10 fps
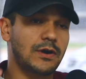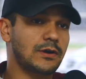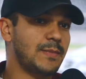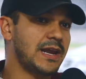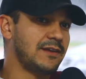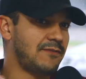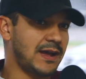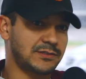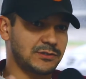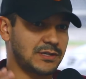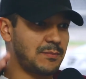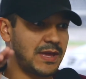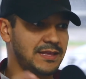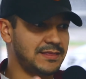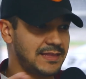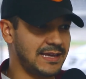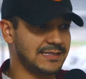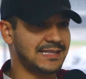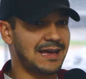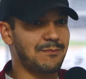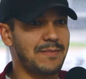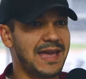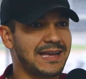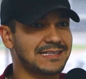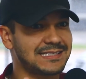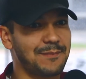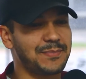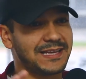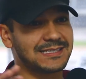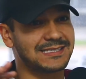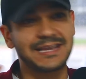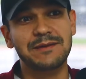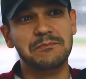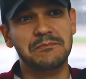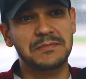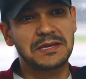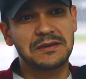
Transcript: there are many factors and many things that make something seem